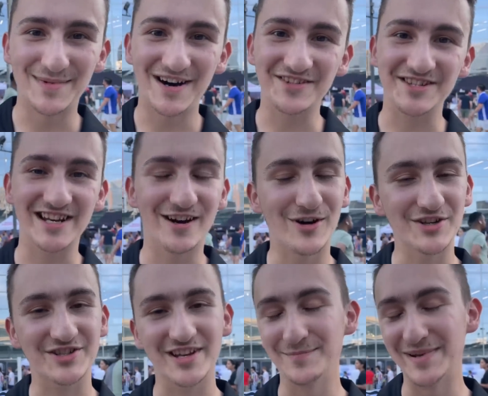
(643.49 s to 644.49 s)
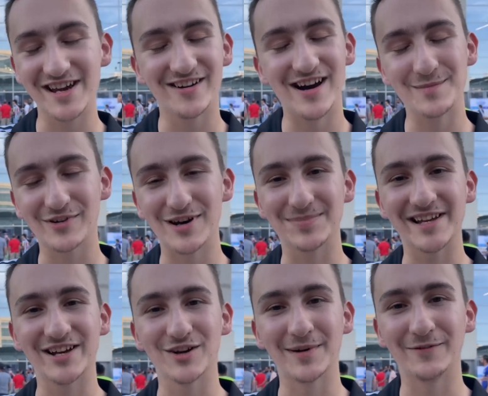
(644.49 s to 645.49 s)
Obviously, I watched Miguel Almiron
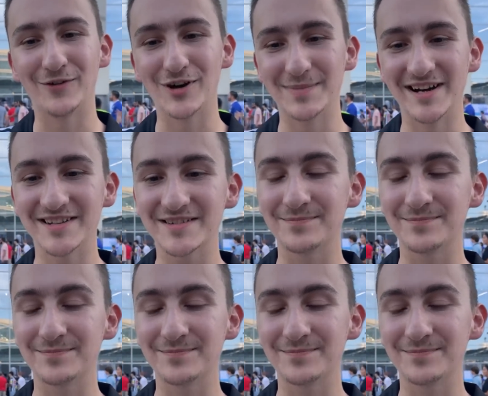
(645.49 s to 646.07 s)
play here before, but